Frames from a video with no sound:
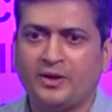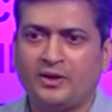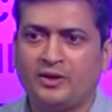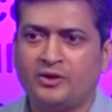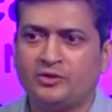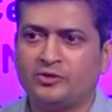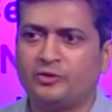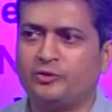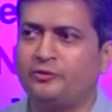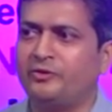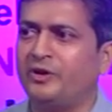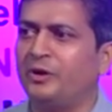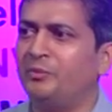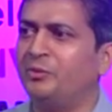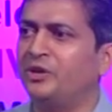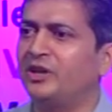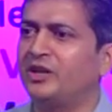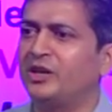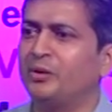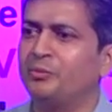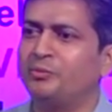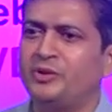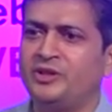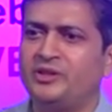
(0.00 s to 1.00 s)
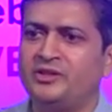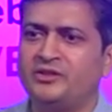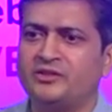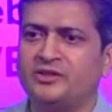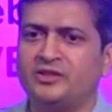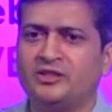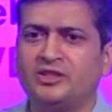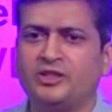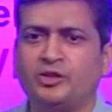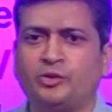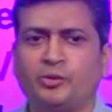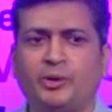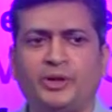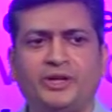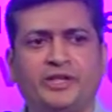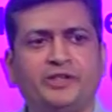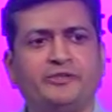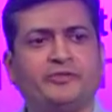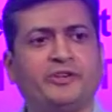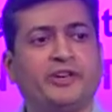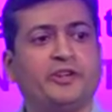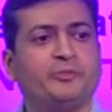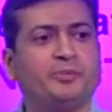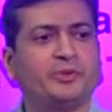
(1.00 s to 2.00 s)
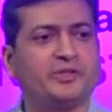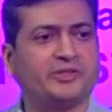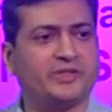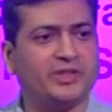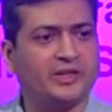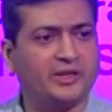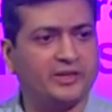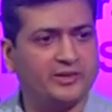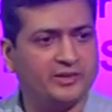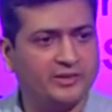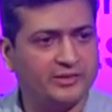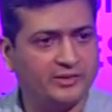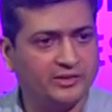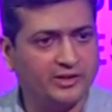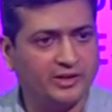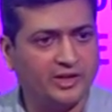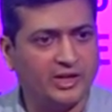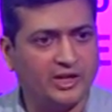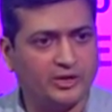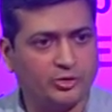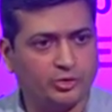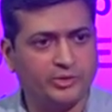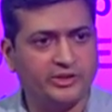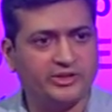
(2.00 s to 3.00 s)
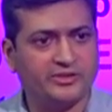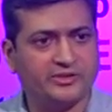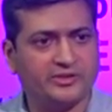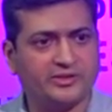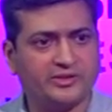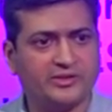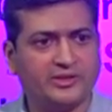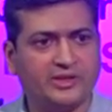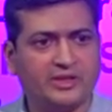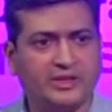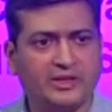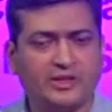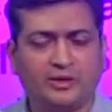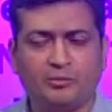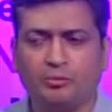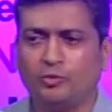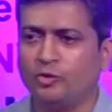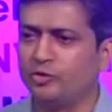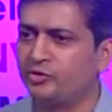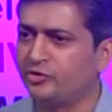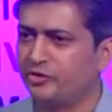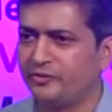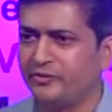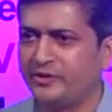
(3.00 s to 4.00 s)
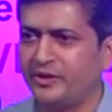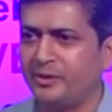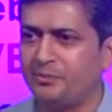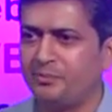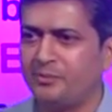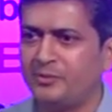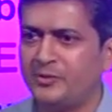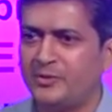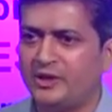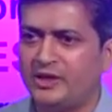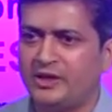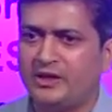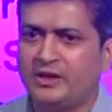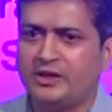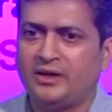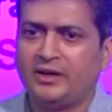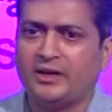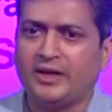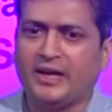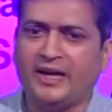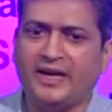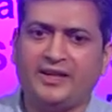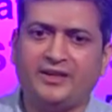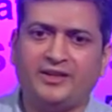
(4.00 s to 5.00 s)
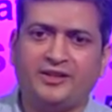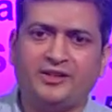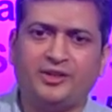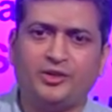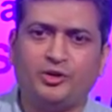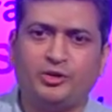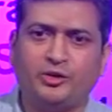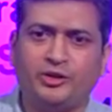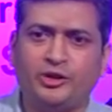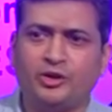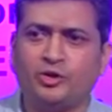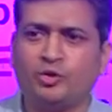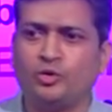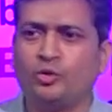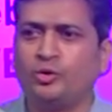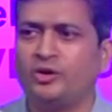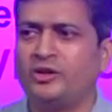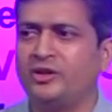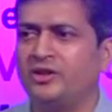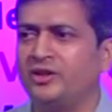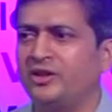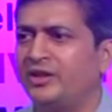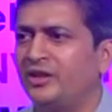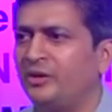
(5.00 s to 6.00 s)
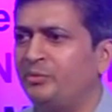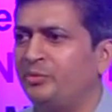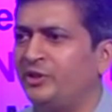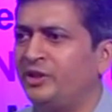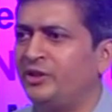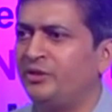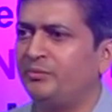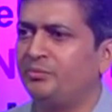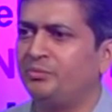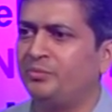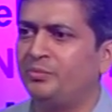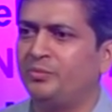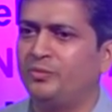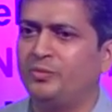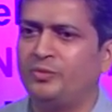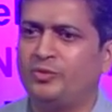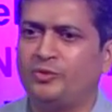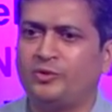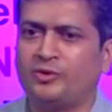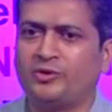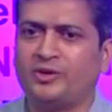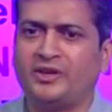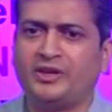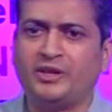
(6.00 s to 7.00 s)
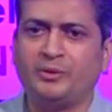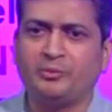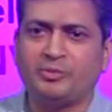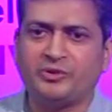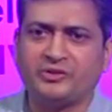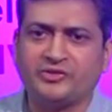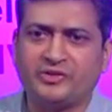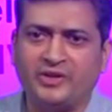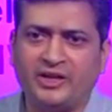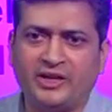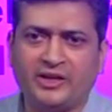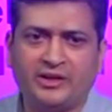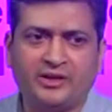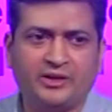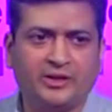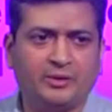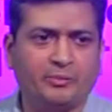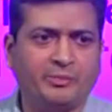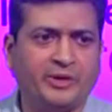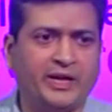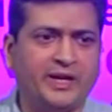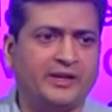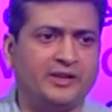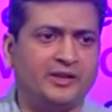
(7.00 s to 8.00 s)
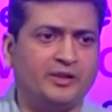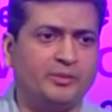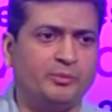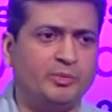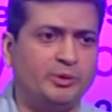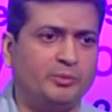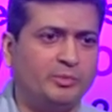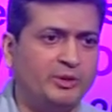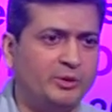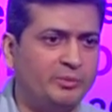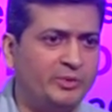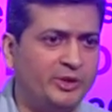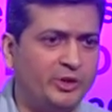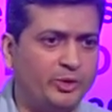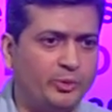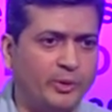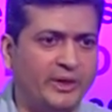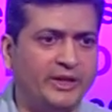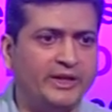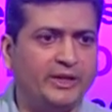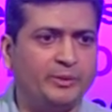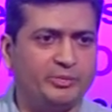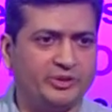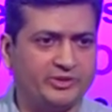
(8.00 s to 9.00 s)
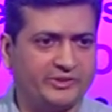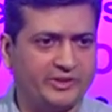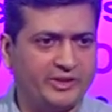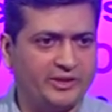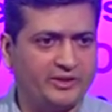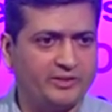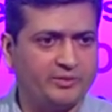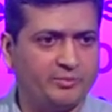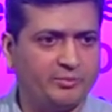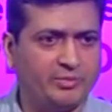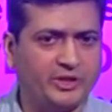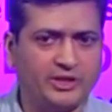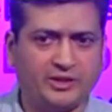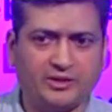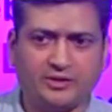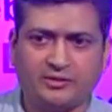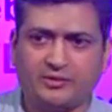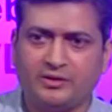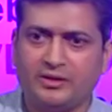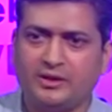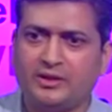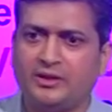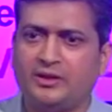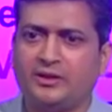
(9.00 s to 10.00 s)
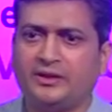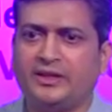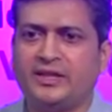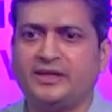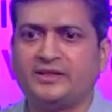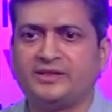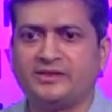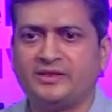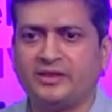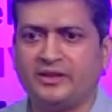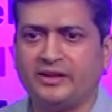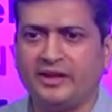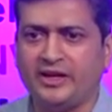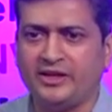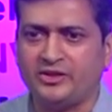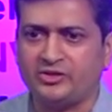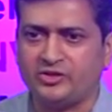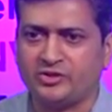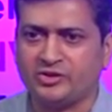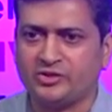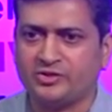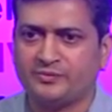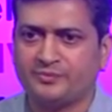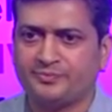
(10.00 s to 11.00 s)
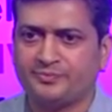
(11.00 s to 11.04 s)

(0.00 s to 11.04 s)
So pharma companies earn 25% ROEs, most of them. And in a good year, it'll be 30%. In a bad year, maybe it'll be 20%. But that's the range.